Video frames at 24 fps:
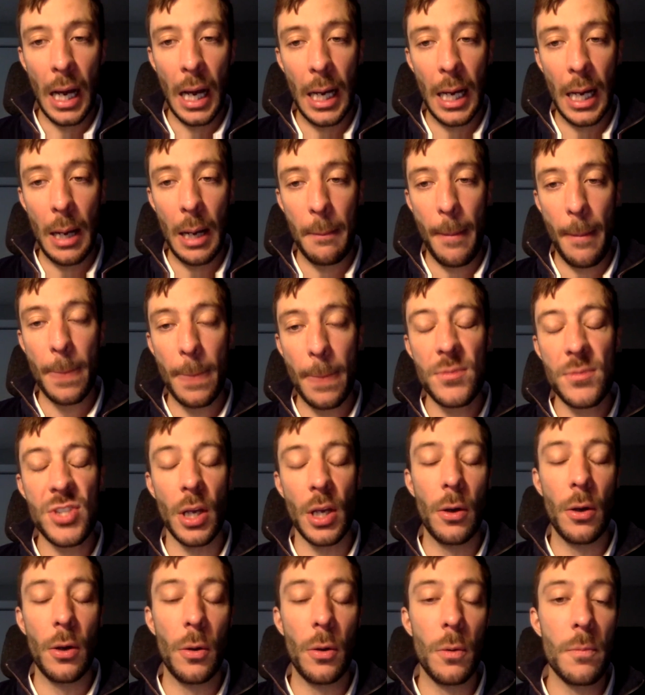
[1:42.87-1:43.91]
Um,
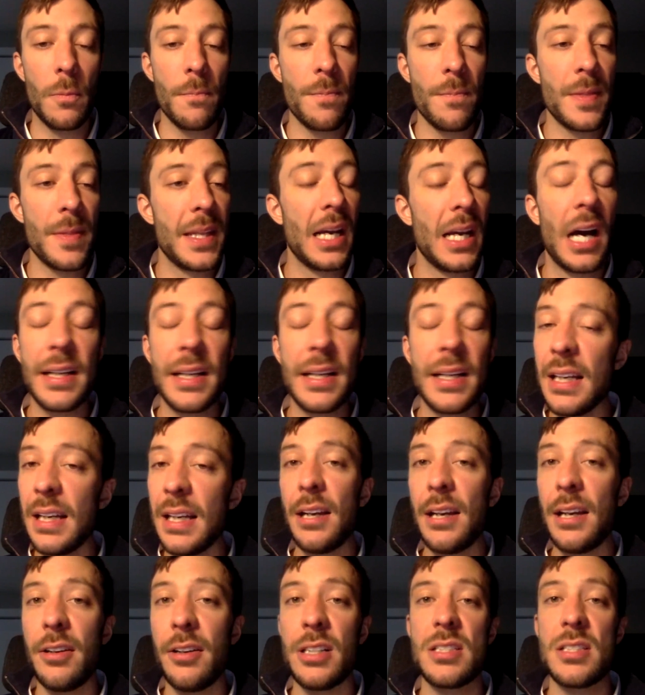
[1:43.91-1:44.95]
so the idea
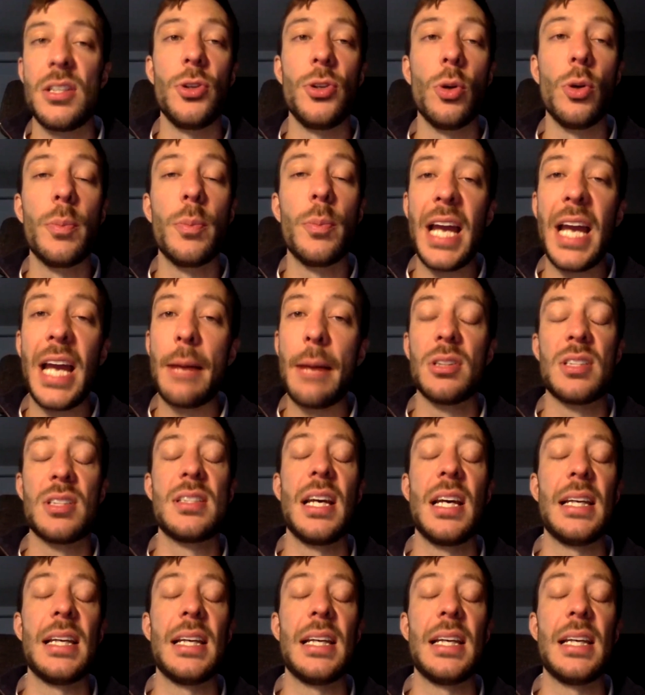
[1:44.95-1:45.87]
here is that you'll be able to